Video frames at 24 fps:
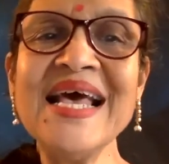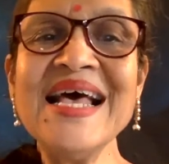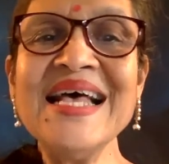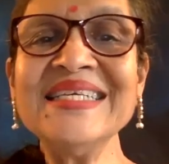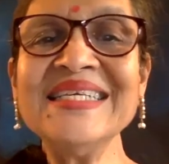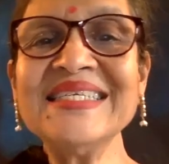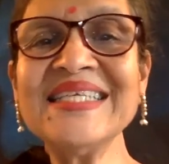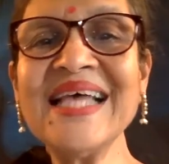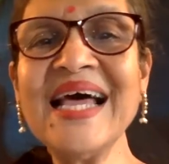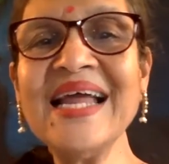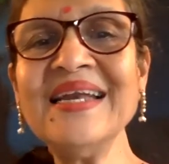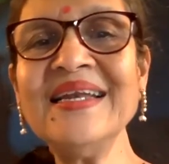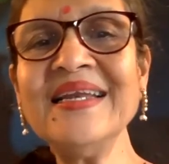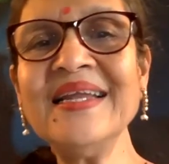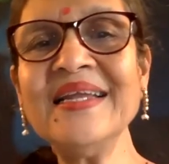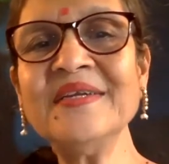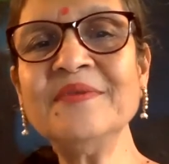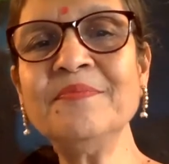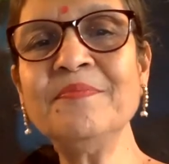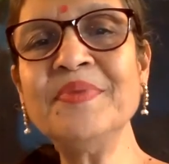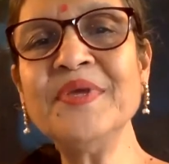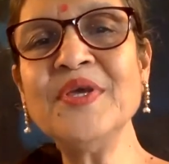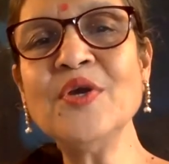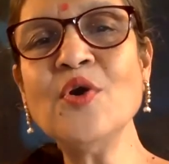
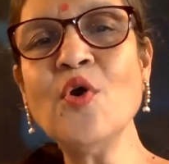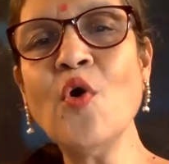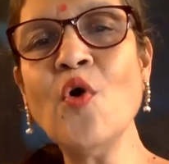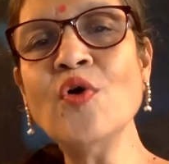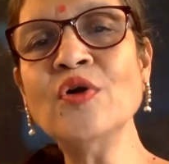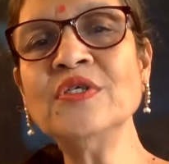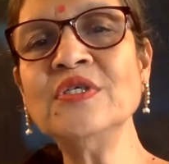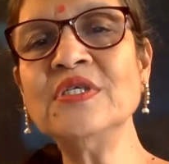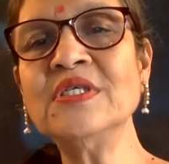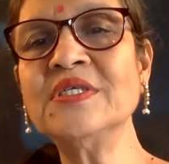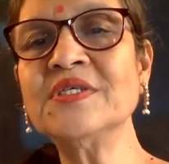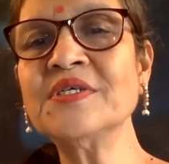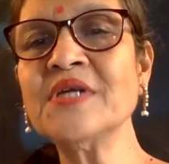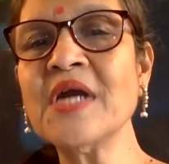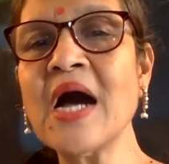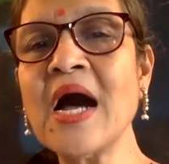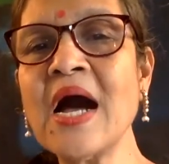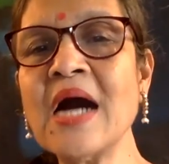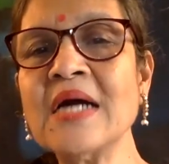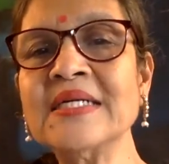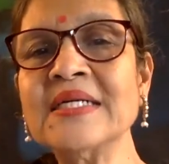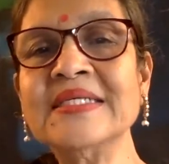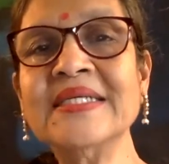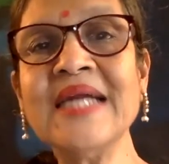sunlit beyond
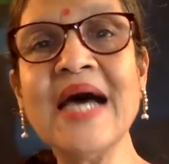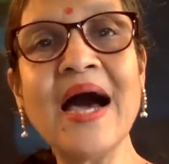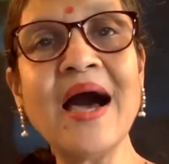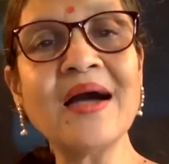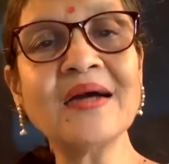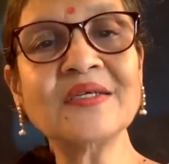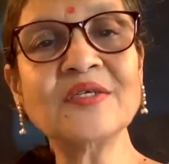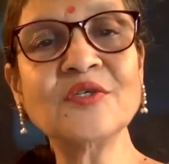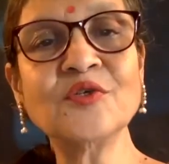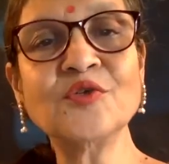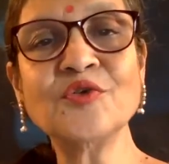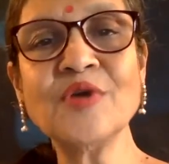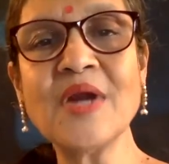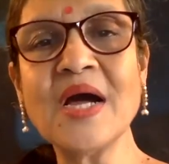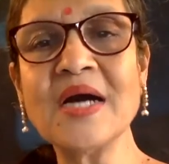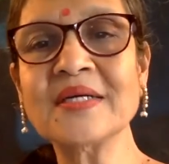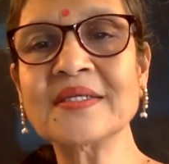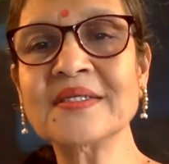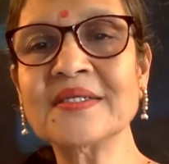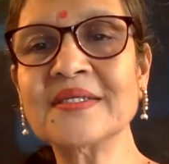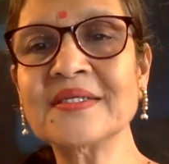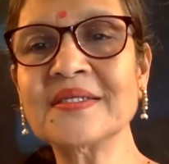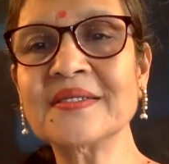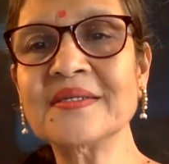dark
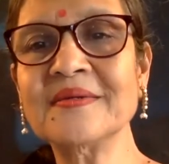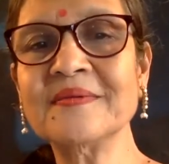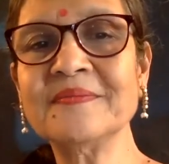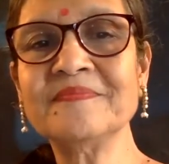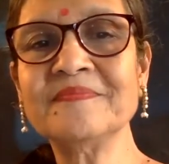trunks.